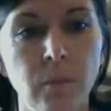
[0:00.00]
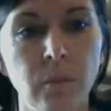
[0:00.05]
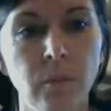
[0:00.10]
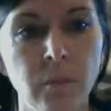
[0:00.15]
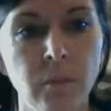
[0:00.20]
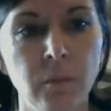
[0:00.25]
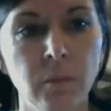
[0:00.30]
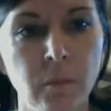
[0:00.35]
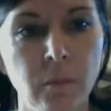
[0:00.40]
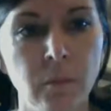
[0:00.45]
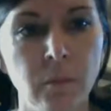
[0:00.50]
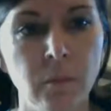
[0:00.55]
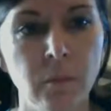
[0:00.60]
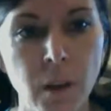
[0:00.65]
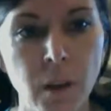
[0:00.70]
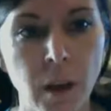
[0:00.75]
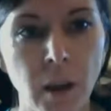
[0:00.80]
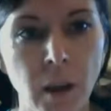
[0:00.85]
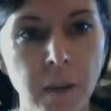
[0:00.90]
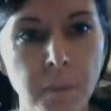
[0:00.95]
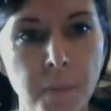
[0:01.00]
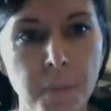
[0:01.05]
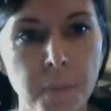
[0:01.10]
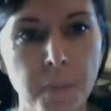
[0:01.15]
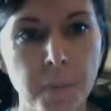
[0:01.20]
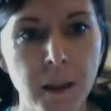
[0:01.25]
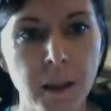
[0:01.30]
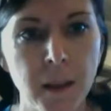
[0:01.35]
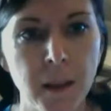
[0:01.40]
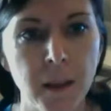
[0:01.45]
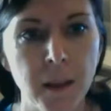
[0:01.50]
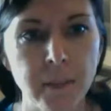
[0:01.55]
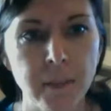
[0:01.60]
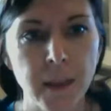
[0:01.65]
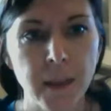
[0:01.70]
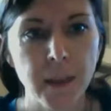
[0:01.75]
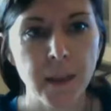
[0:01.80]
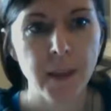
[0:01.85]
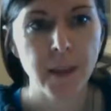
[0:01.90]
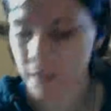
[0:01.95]
And then we take
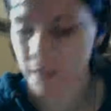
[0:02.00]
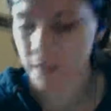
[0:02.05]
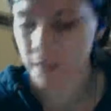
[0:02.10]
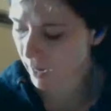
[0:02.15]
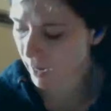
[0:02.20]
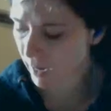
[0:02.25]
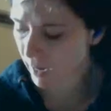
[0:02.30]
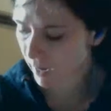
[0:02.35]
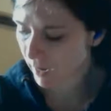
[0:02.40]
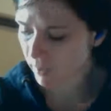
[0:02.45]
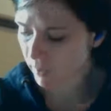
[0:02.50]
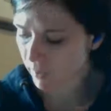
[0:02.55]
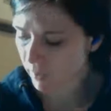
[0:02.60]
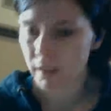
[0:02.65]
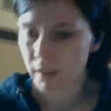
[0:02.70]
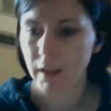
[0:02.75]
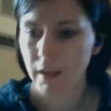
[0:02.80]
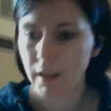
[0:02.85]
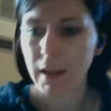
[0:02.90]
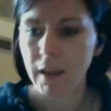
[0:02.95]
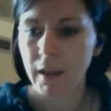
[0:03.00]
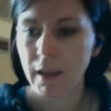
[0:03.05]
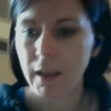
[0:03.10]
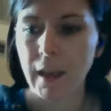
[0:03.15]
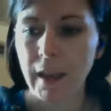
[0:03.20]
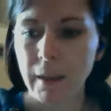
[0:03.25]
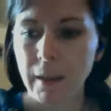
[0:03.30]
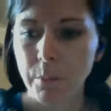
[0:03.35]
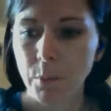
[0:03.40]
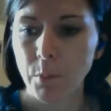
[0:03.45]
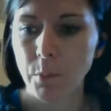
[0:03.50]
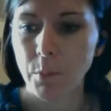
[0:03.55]
8.8